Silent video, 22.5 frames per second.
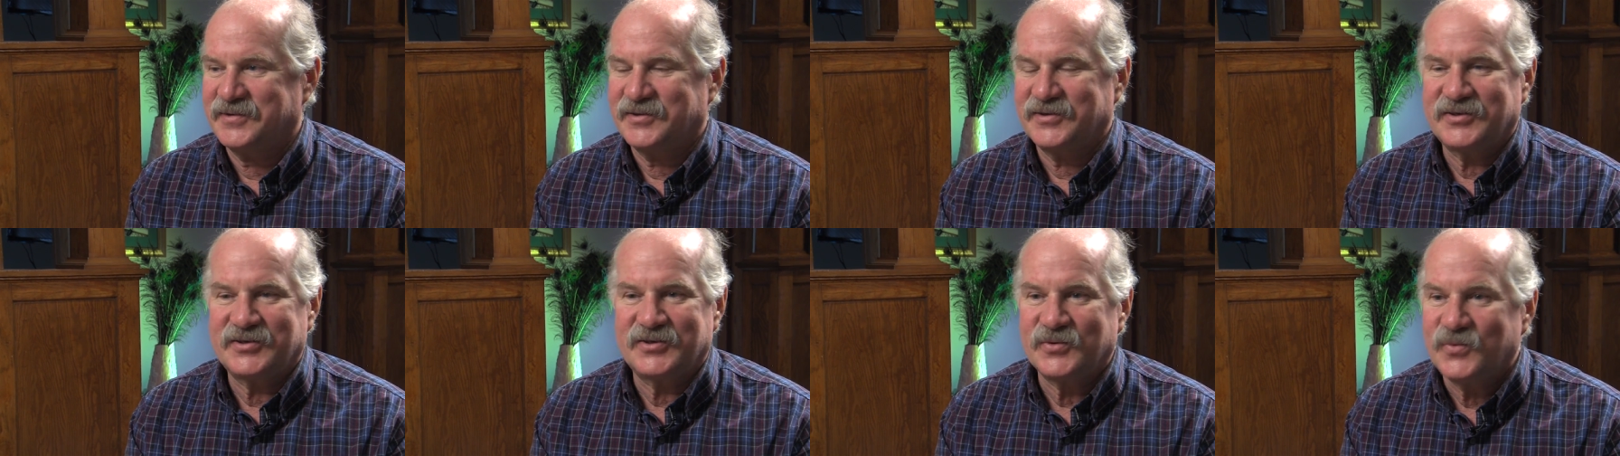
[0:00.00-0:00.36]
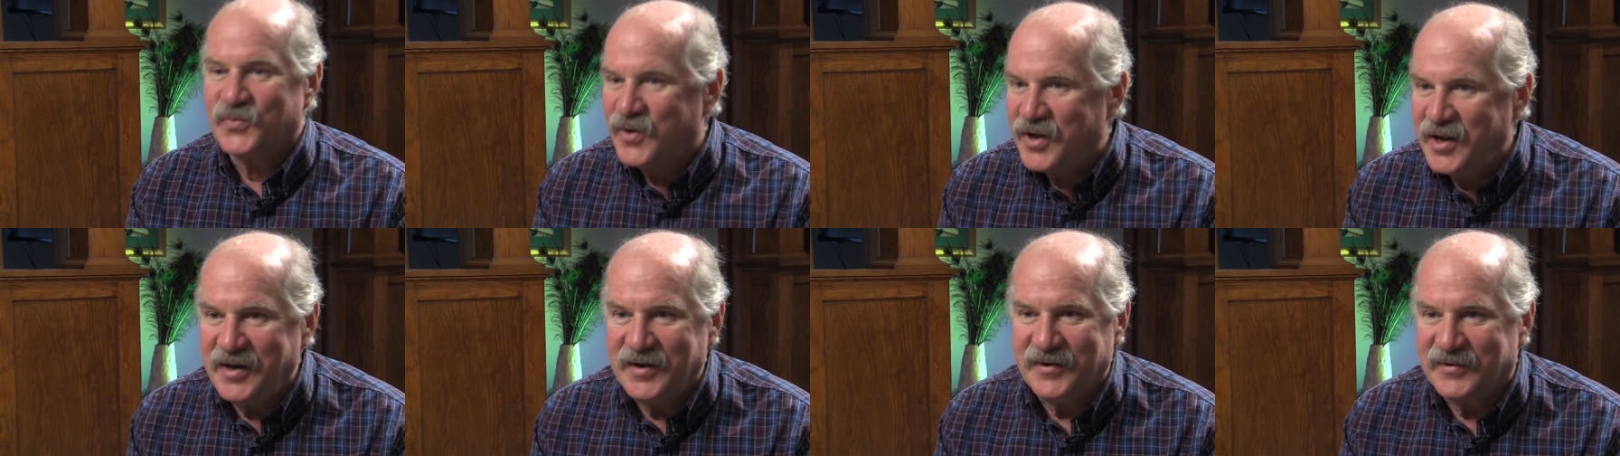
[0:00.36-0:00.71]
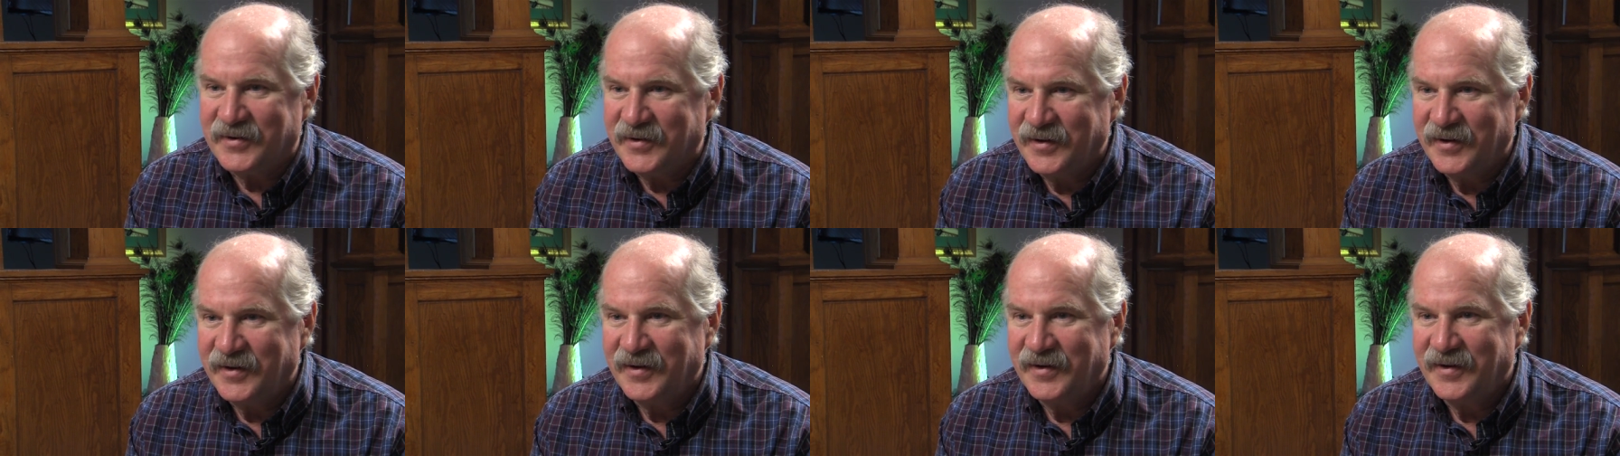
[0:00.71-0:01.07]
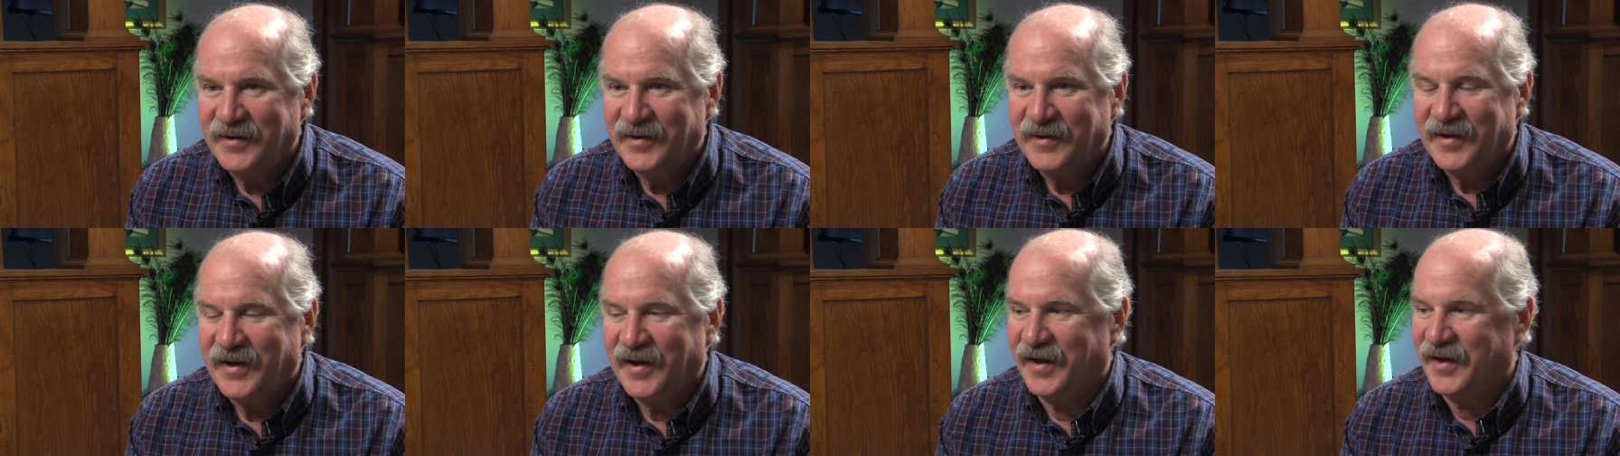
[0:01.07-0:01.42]
sweet
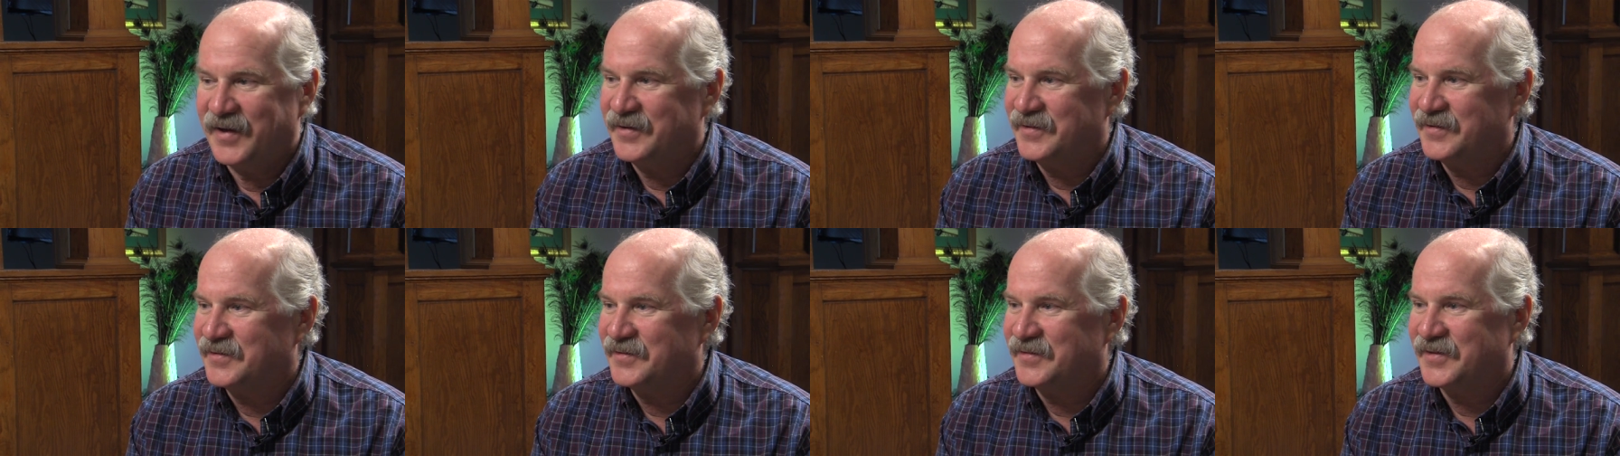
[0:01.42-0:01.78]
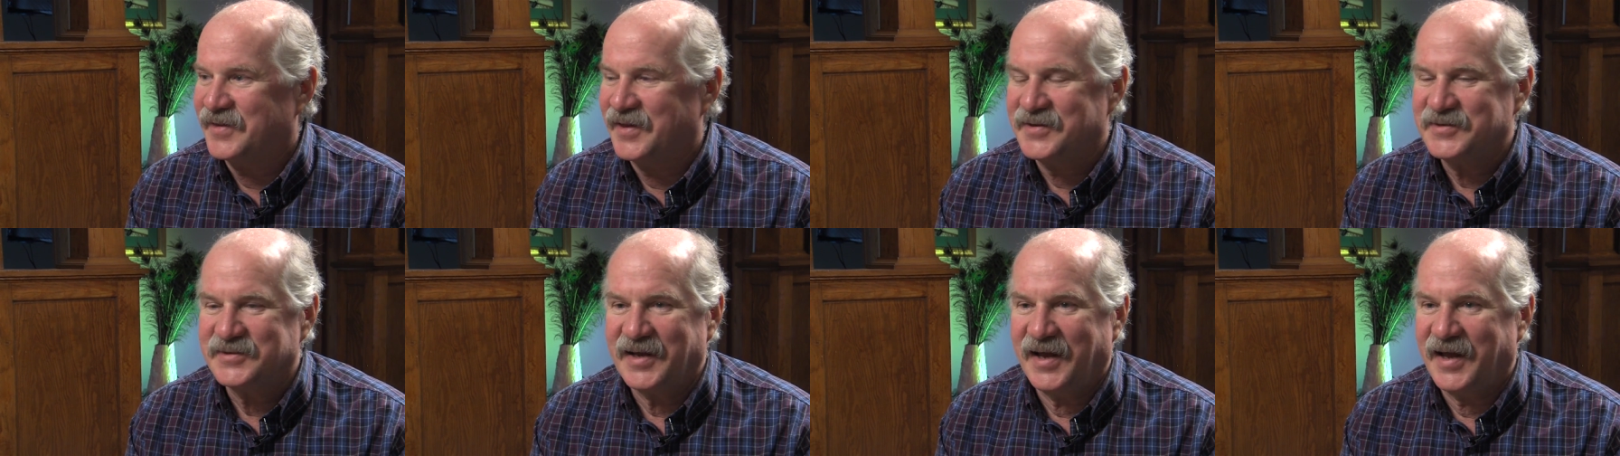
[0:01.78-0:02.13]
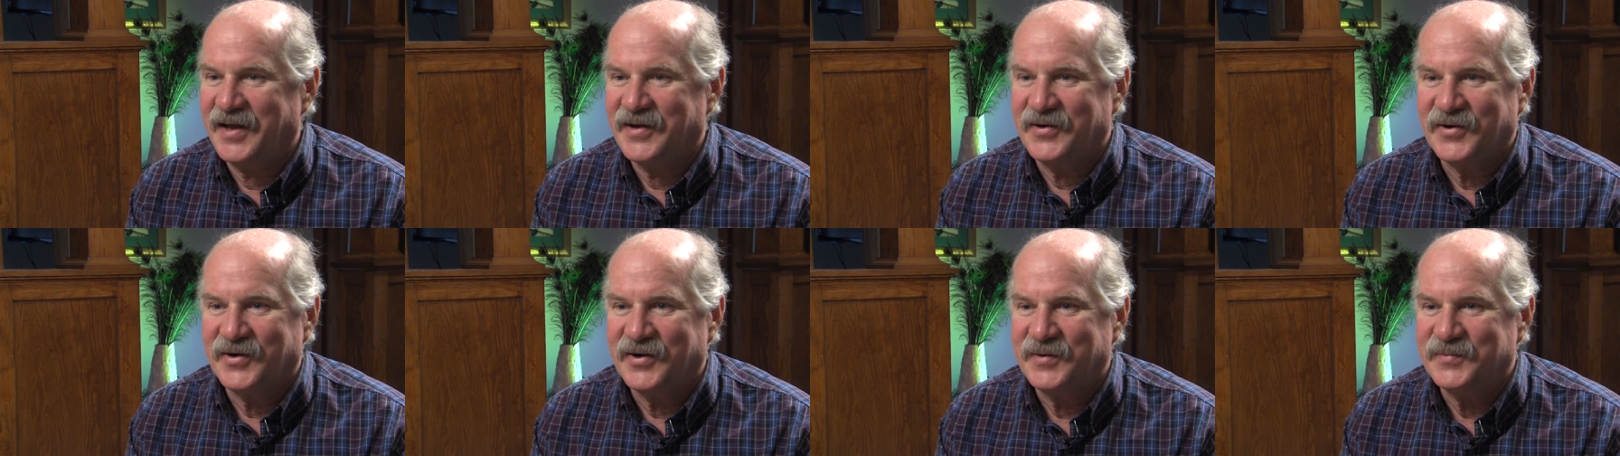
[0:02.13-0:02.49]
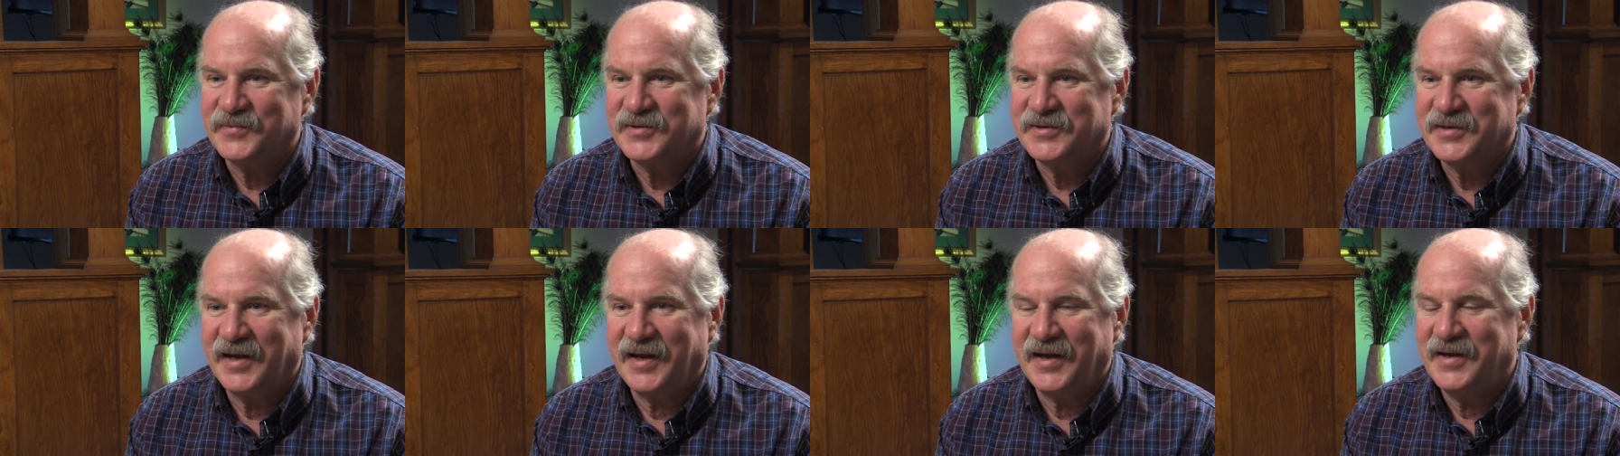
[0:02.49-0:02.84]
and things I hadn't heard
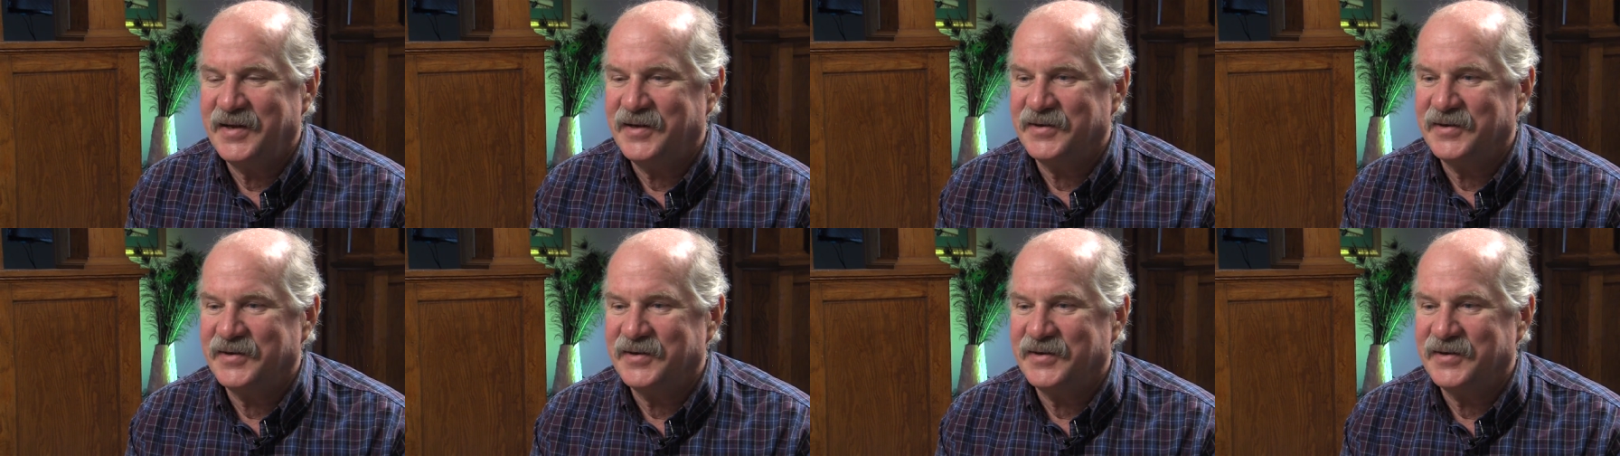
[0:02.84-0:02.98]
him say.